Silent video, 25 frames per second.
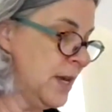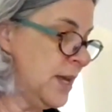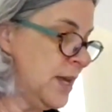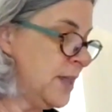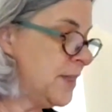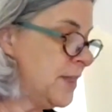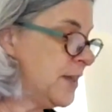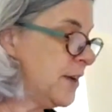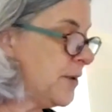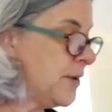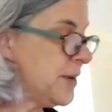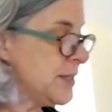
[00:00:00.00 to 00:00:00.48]

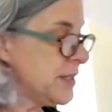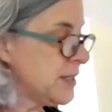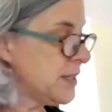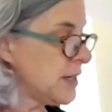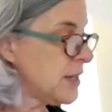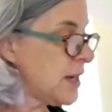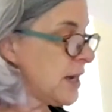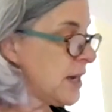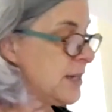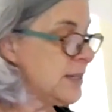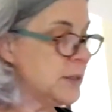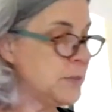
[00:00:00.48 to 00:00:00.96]
There is a
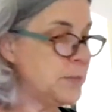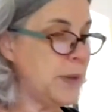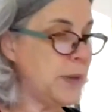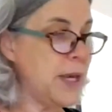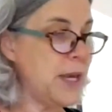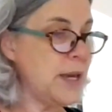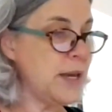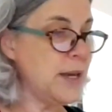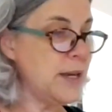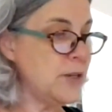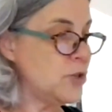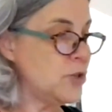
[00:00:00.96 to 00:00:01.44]
nice
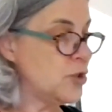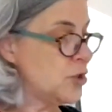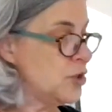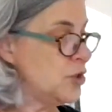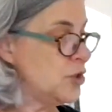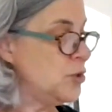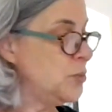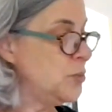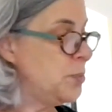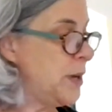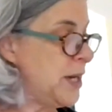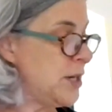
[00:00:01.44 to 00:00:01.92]

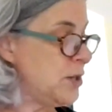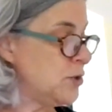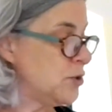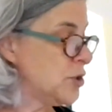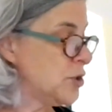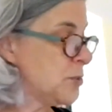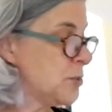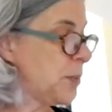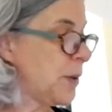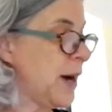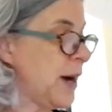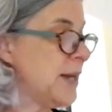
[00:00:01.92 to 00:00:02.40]
2-page
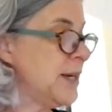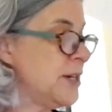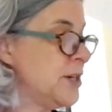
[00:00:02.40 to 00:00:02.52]
spread